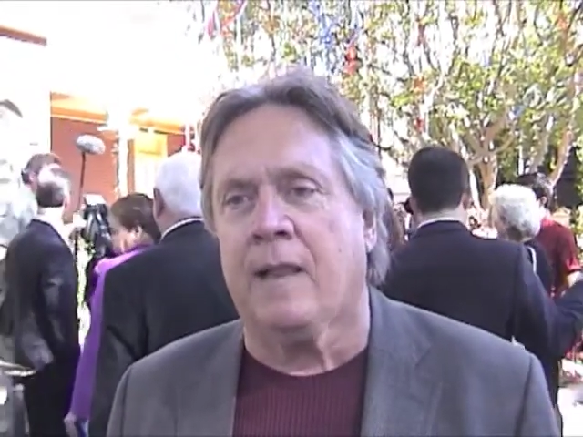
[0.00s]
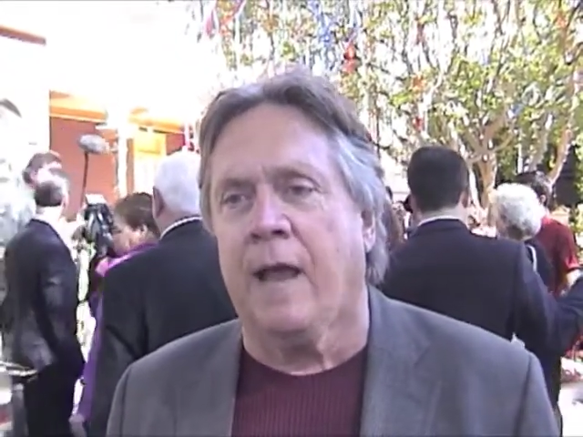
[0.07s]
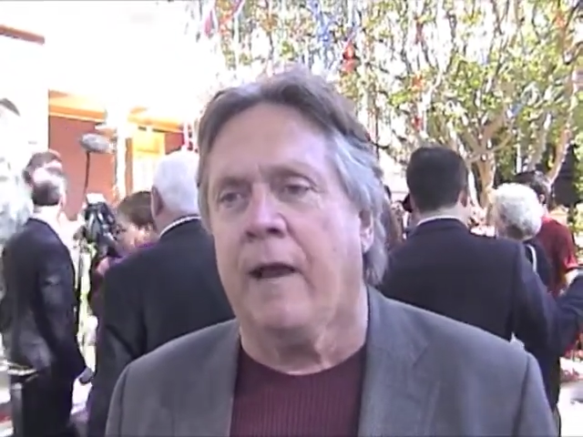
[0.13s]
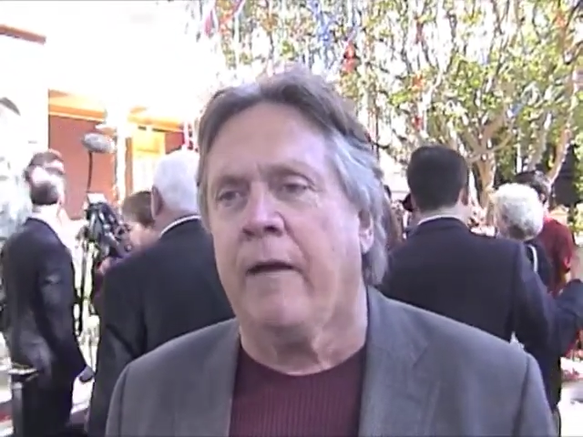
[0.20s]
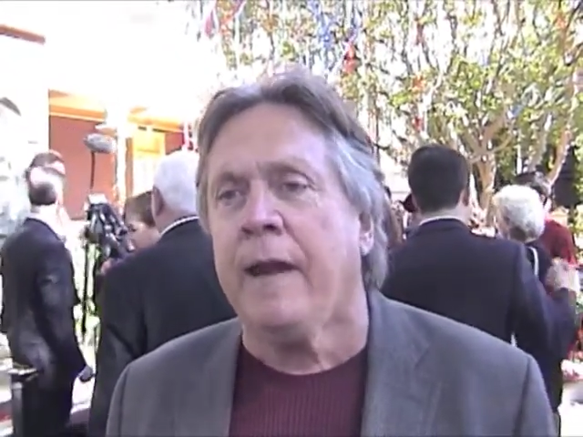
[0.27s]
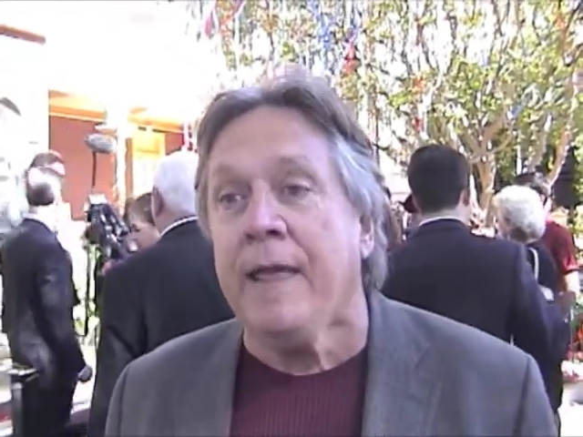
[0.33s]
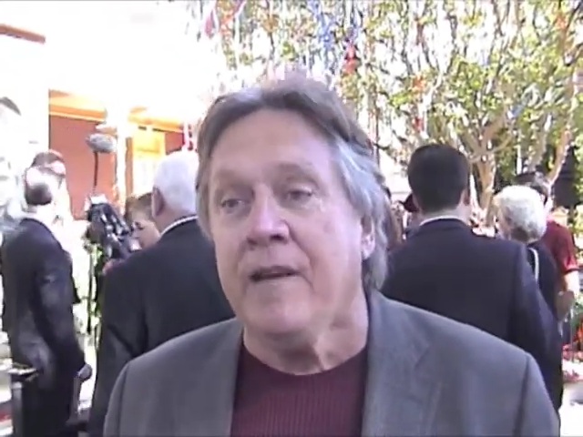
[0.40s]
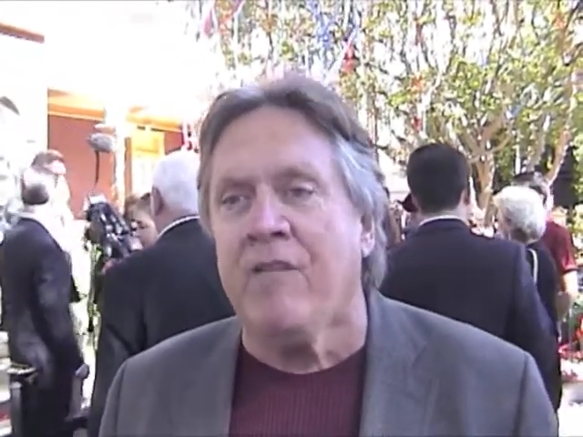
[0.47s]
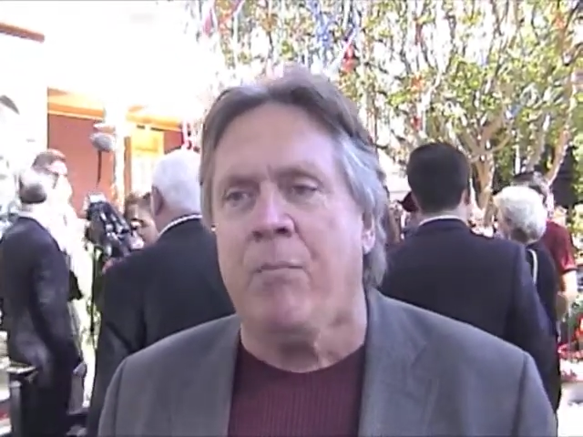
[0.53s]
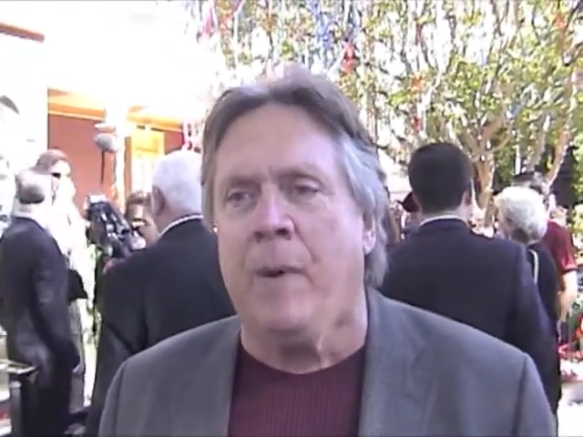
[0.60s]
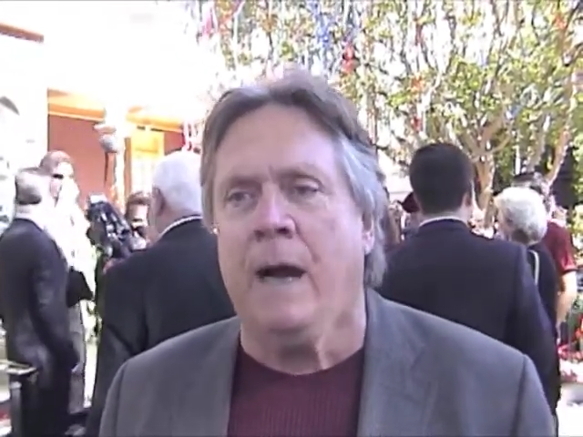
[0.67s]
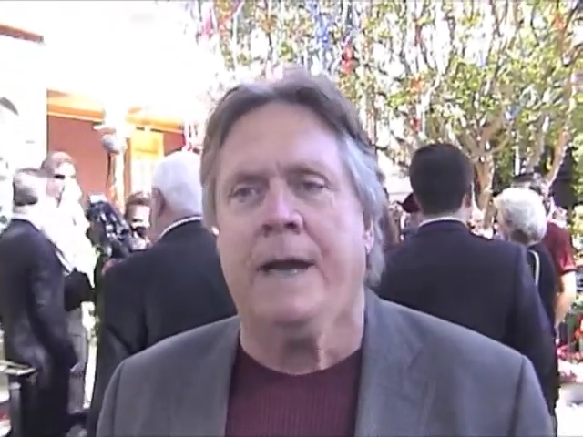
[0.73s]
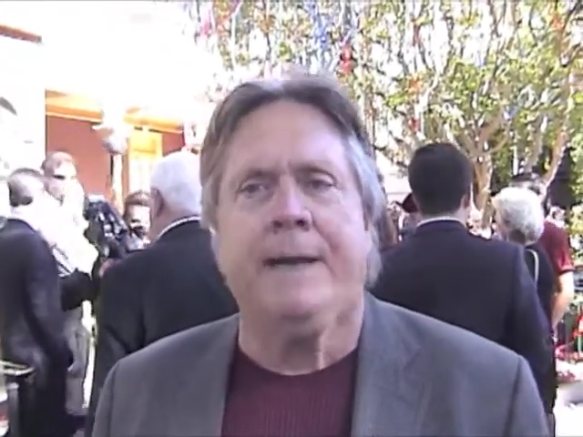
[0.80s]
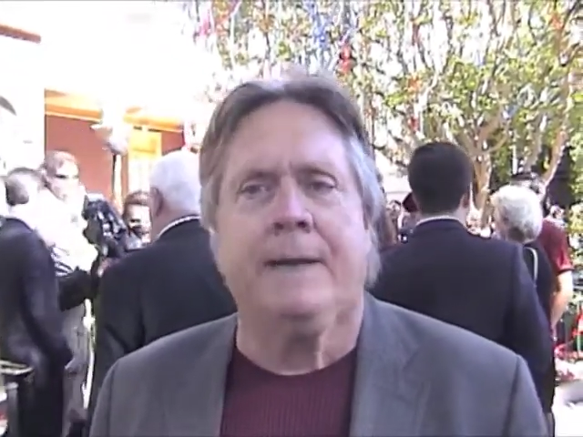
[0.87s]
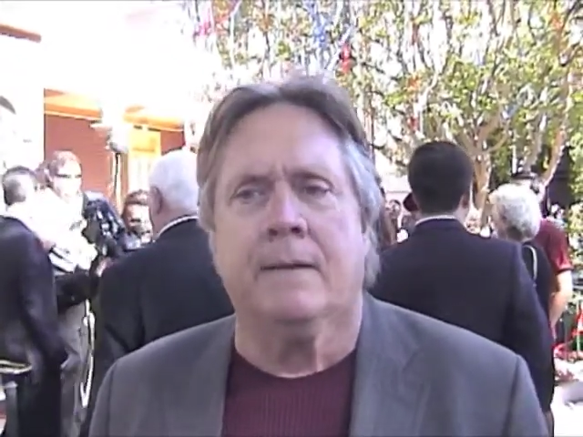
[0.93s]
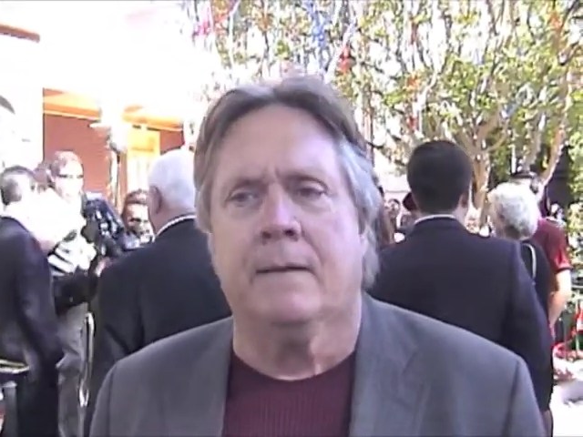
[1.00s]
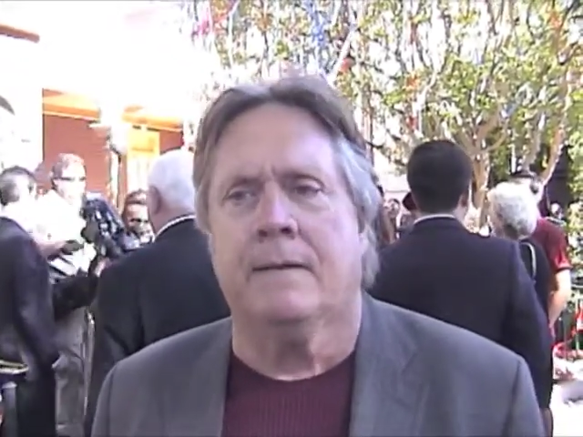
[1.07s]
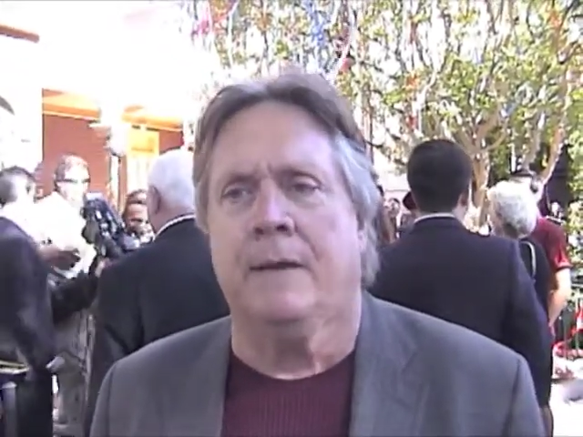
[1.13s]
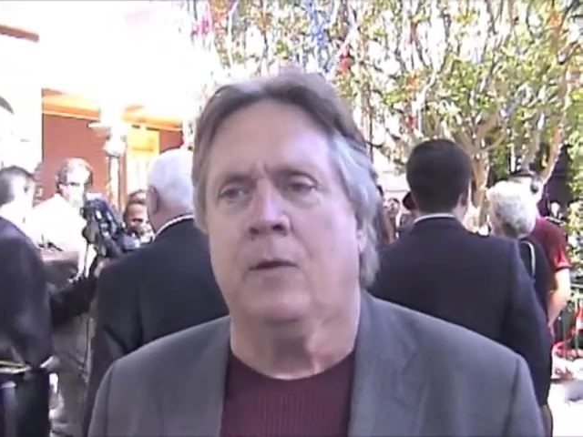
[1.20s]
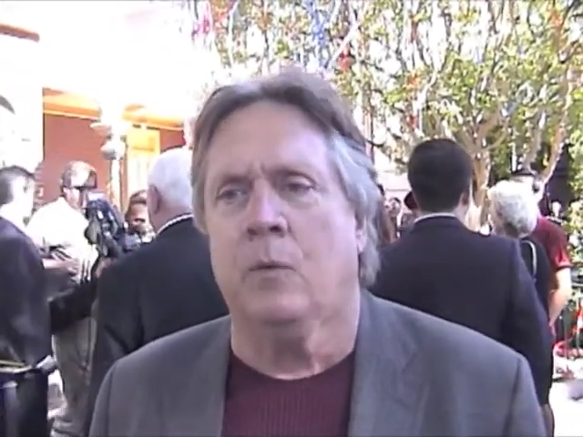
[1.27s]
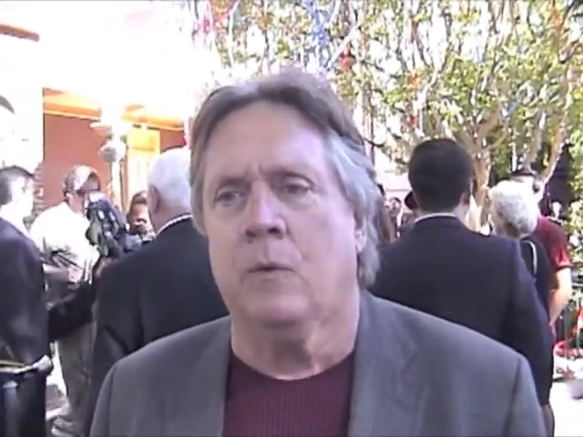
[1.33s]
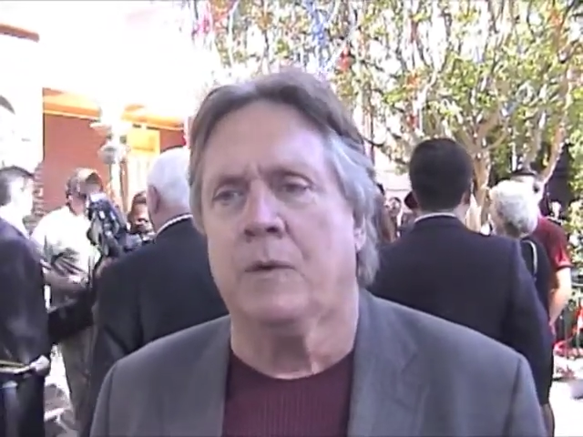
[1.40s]
clarity of mind
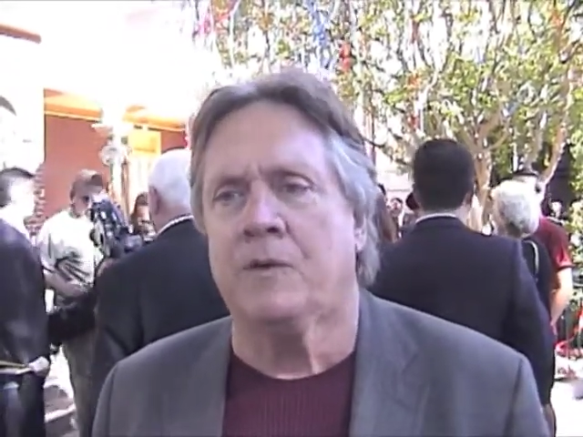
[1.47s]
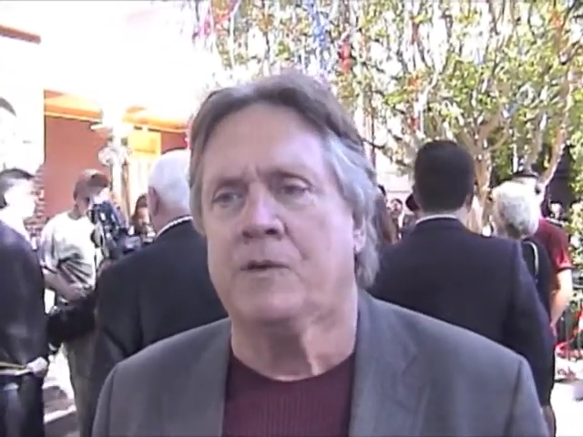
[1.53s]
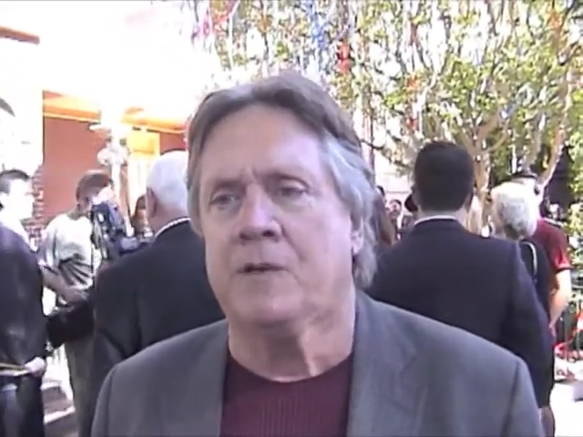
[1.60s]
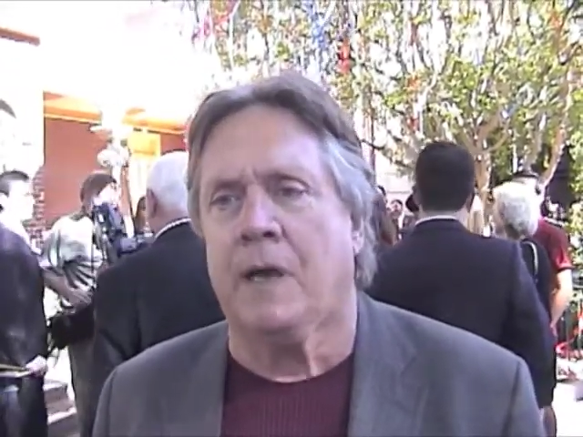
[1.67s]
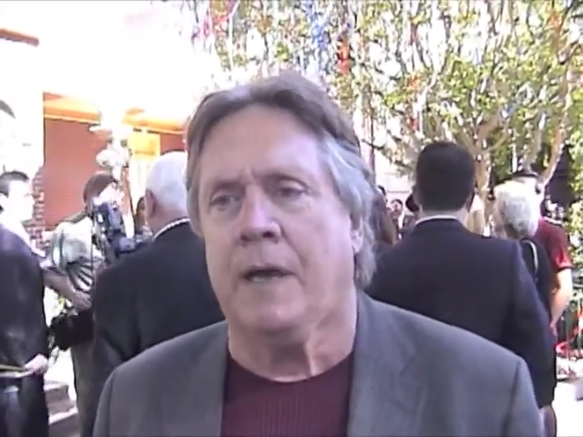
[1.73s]
that was.